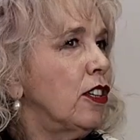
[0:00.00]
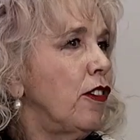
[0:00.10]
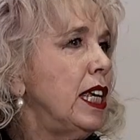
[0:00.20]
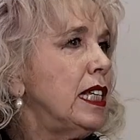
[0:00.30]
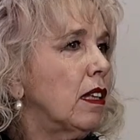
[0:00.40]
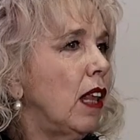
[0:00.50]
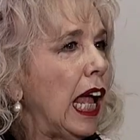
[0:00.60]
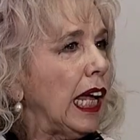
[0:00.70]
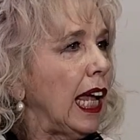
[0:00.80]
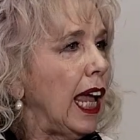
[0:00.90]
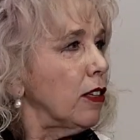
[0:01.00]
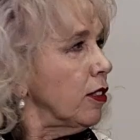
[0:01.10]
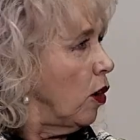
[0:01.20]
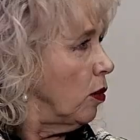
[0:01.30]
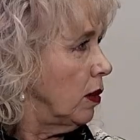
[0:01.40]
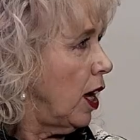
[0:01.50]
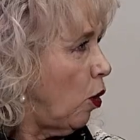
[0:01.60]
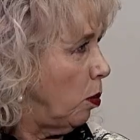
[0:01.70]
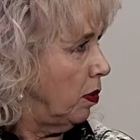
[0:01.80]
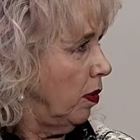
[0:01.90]
So things like household
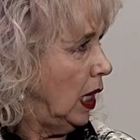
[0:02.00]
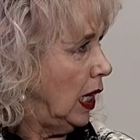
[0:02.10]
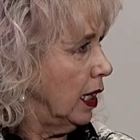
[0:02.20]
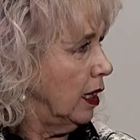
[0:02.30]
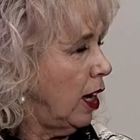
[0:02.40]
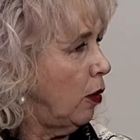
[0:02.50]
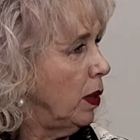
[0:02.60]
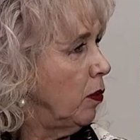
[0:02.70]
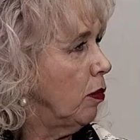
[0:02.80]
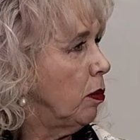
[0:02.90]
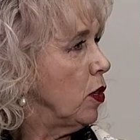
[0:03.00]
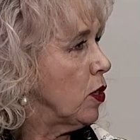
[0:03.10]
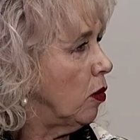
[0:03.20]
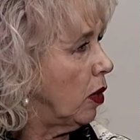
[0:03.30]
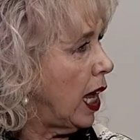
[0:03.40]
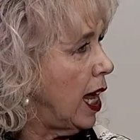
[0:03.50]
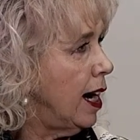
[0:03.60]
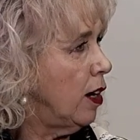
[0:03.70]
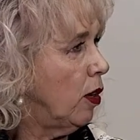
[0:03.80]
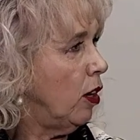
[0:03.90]
help, like helping with personal
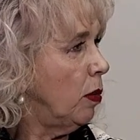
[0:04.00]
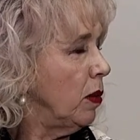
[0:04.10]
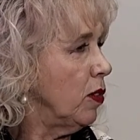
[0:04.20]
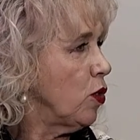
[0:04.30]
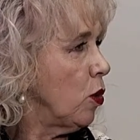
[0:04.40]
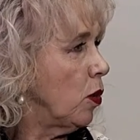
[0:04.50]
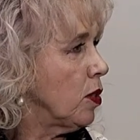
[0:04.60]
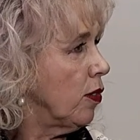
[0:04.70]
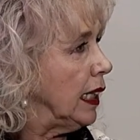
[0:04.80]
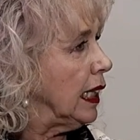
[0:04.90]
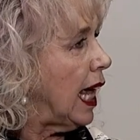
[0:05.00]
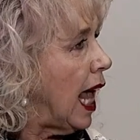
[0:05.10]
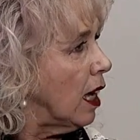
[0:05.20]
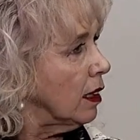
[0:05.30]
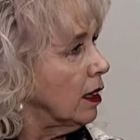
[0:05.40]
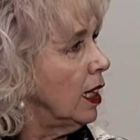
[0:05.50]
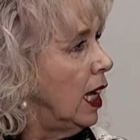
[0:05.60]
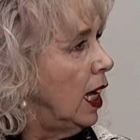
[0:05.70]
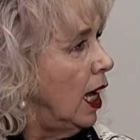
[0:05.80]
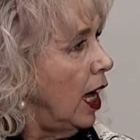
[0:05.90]
care or helping with chores around the house.
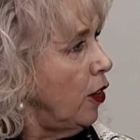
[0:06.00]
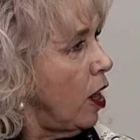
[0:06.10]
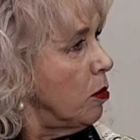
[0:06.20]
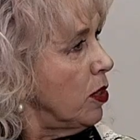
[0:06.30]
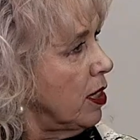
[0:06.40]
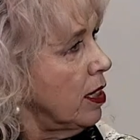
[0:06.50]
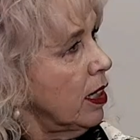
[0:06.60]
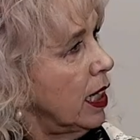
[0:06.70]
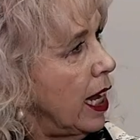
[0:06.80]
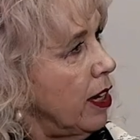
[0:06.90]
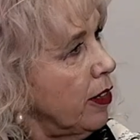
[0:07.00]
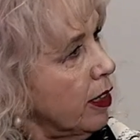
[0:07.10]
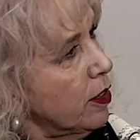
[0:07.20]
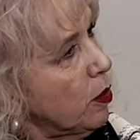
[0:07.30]
Are you able to assist in that area